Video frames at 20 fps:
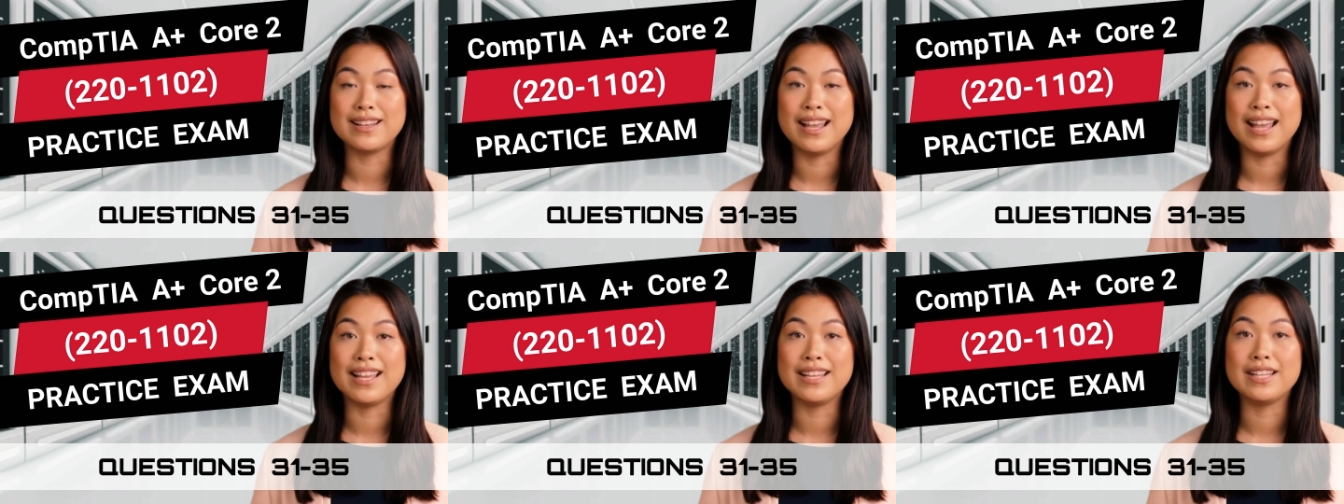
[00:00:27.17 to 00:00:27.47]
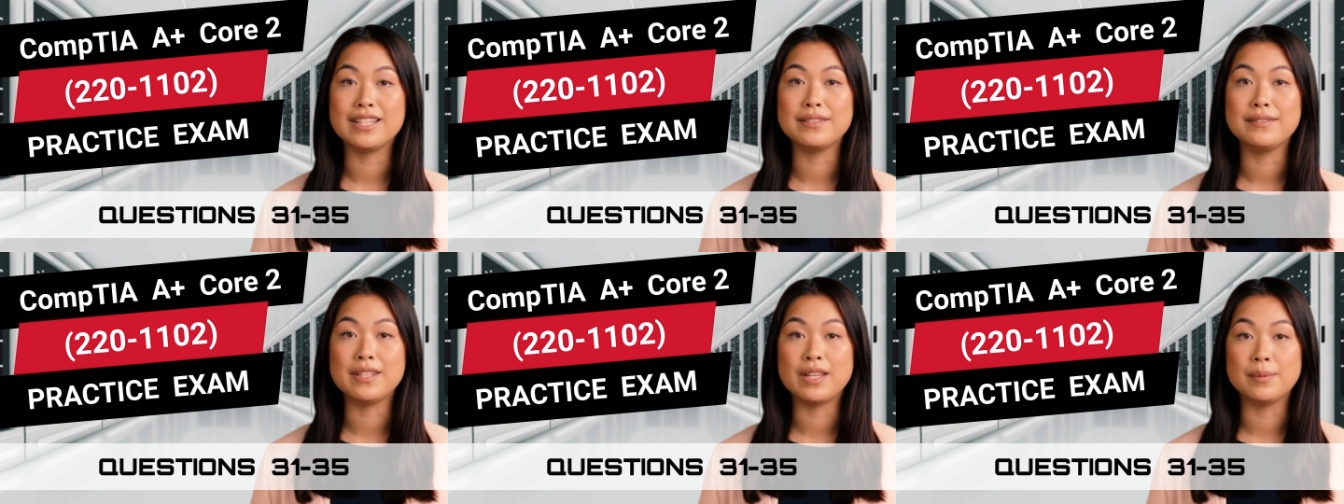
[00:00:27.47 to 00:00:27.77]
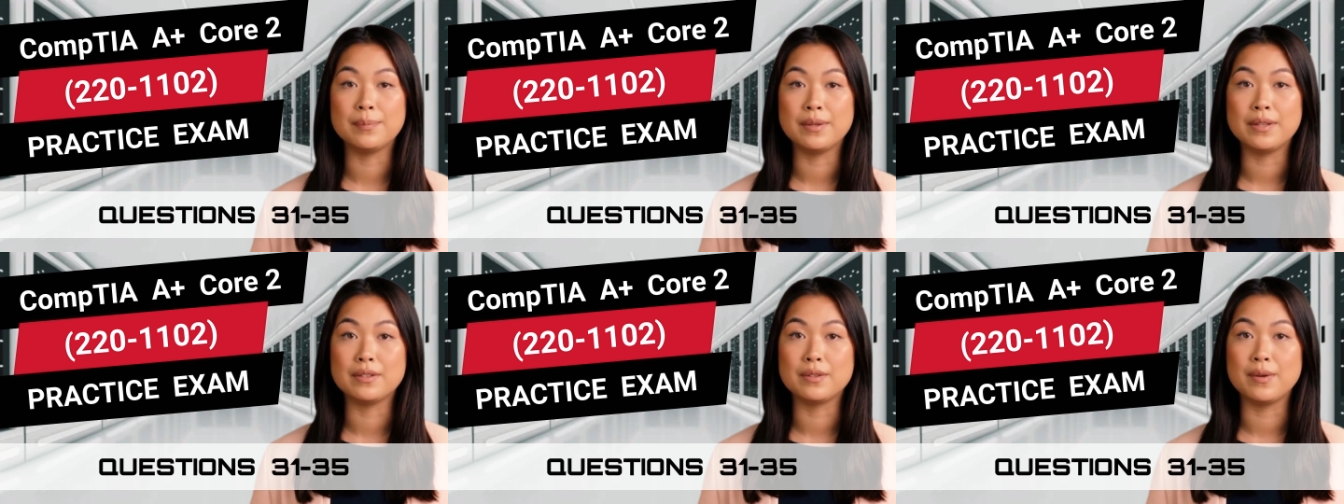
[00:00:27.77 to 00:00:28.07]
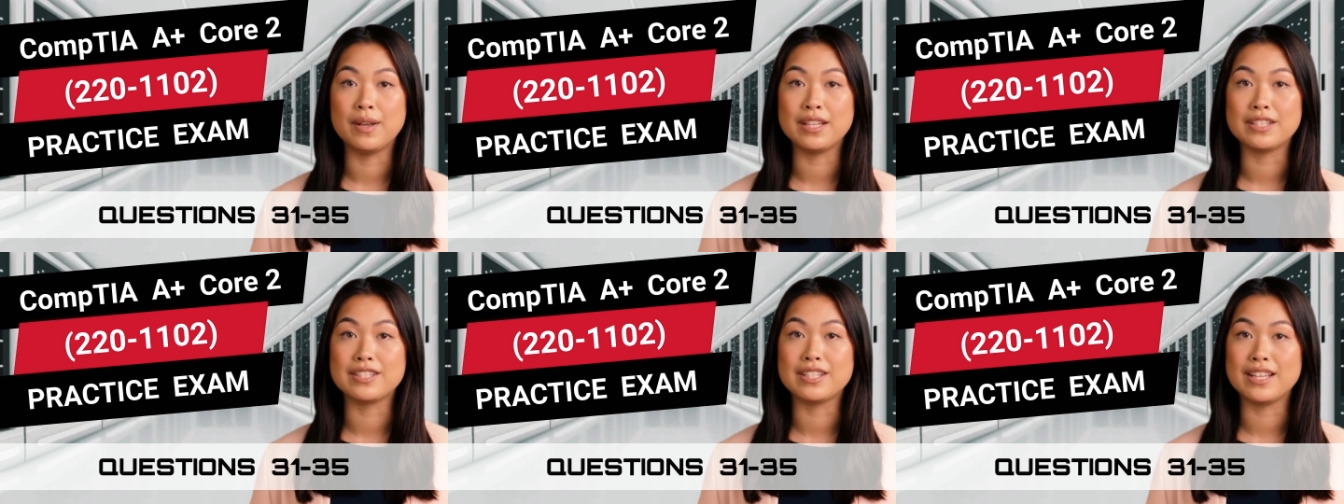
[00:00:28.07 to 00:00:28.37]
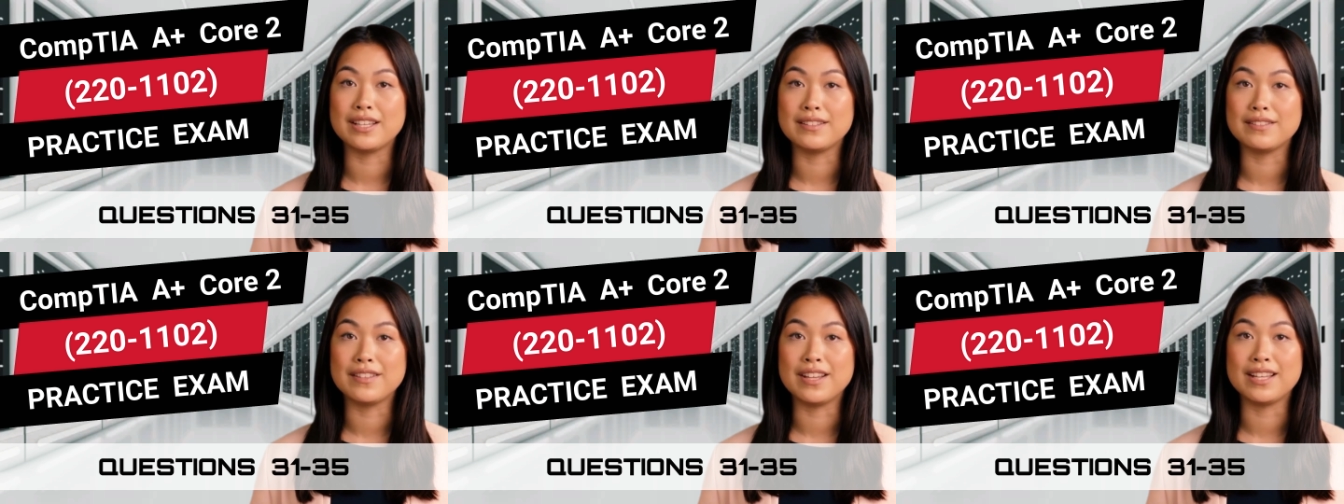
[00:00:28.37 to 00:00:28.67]
and is filled with
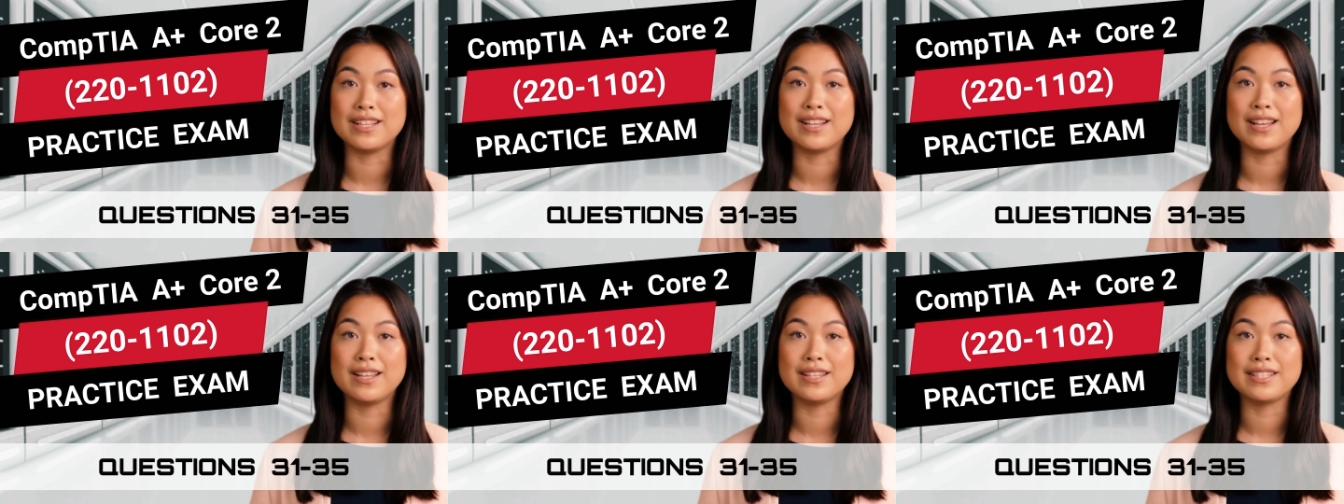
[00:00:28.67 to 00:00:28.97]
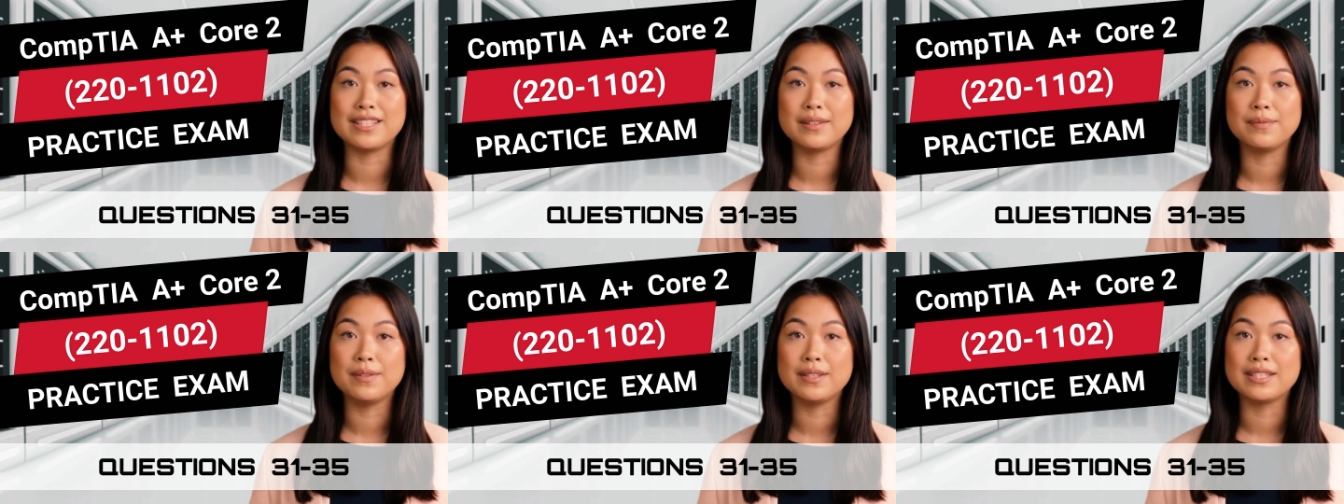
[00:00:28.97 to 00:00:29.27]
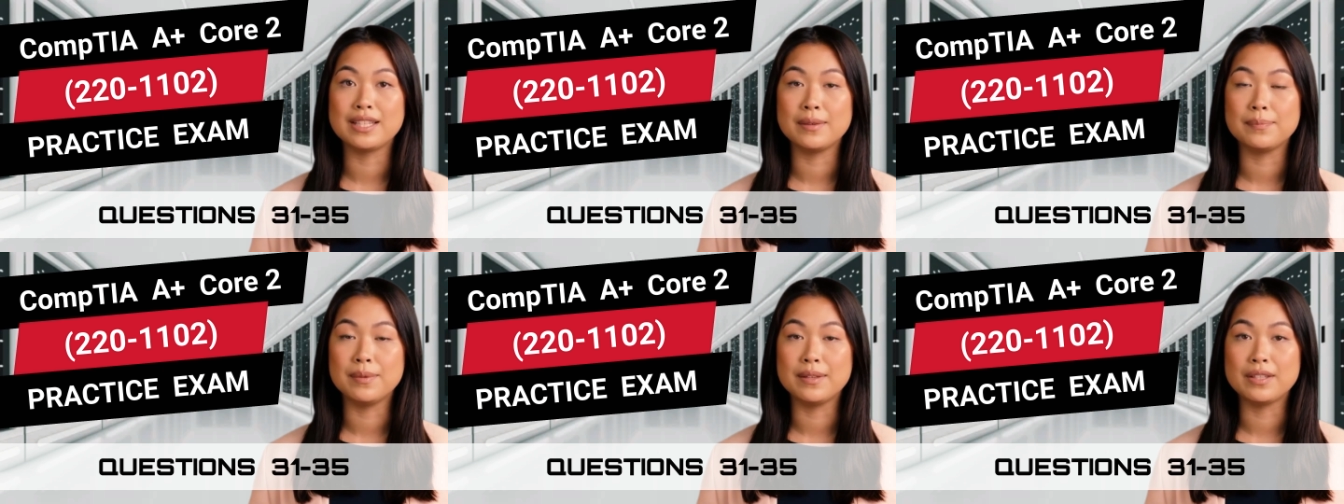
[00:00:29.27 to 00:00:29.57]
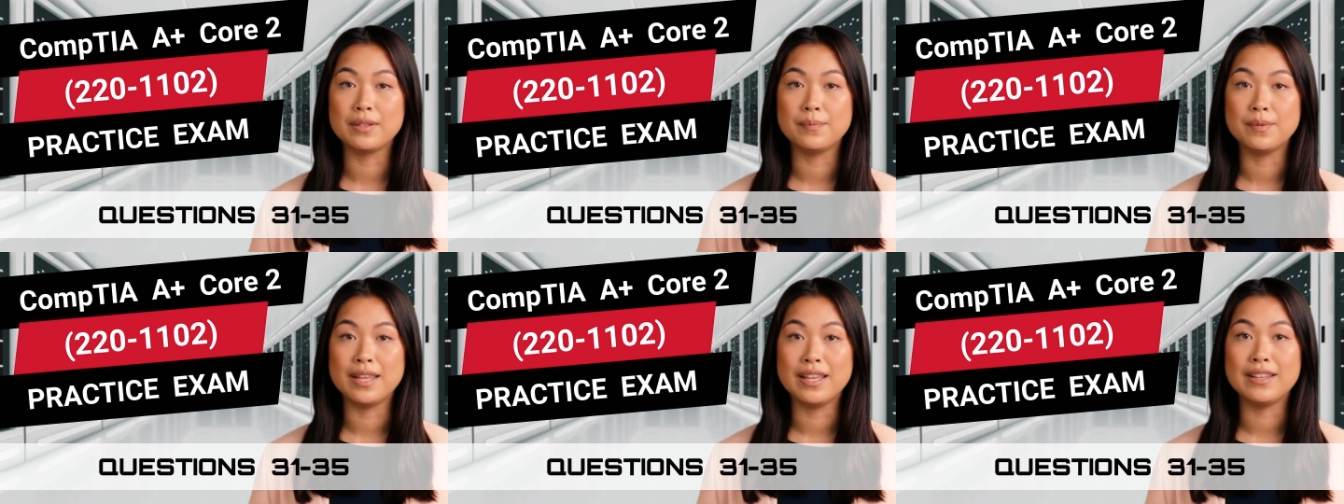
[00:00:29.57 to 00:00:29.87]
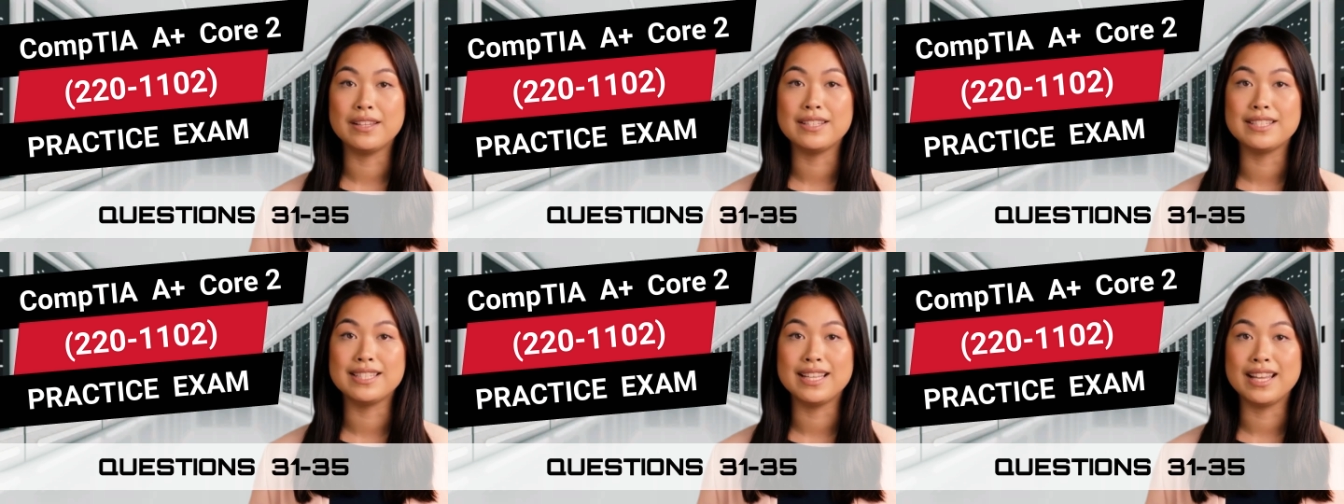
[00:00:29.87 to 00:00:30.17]
questions that closely resembled a real
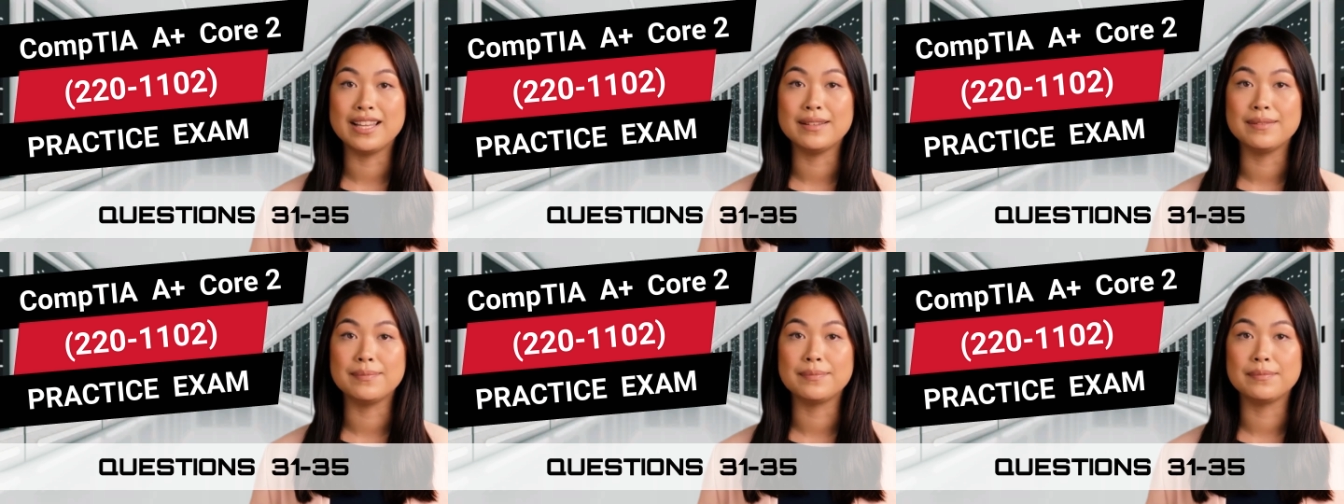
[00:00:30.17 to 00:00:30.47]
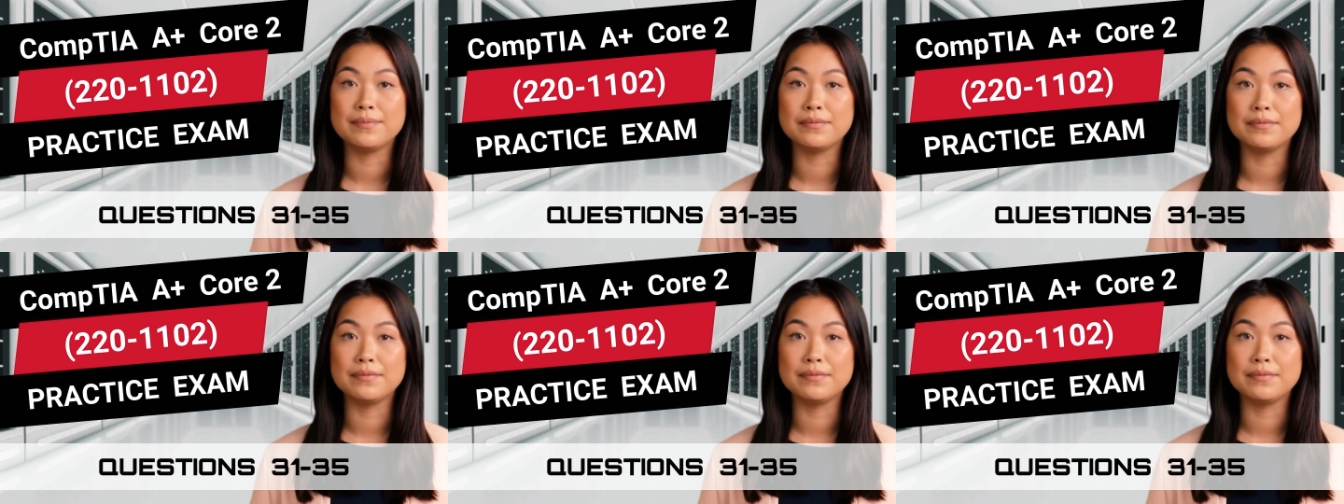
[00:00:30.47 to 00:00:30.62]
exam.